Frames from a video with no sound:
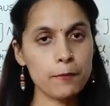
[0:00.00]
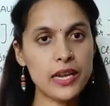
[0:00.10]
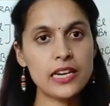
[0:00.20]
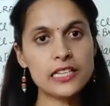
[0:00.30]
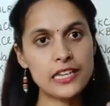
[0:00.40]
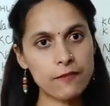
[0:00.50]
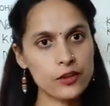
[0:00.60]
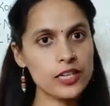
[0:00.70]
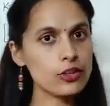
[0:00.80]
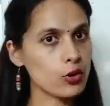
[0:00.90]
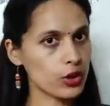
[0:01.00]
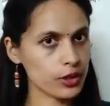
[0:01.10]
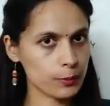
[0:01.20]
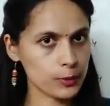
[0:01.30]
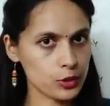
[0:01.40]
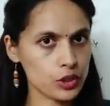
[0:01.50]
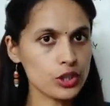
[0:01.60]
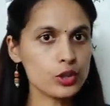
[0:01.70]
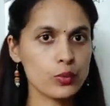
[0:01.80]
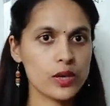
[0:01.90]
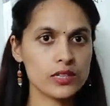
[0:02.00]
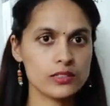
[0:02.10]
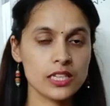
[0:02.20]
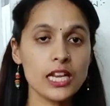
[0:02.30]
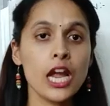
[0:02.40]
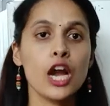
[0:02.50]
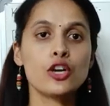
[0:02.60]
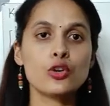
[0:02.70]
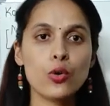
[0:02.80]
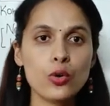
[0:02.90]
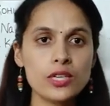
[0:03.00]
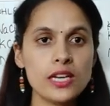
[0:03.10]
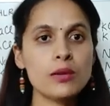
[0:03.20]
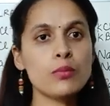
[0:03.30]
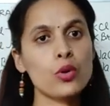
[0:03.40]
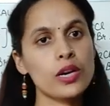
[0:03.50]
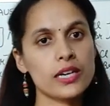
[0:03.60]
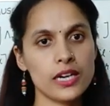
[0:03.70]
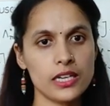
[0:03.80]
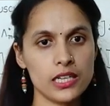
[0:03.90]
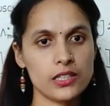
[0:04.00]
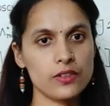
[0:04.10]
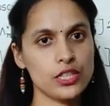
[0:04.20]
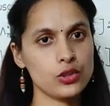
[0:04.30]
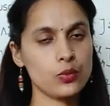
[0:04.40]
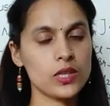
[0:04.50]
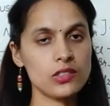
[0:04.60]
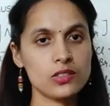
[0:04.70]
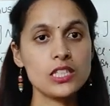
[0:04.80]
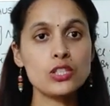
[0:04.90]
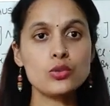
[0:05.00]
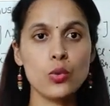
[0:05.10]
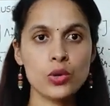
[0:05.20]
make a definite contribution towards the total molar conductivity, towards the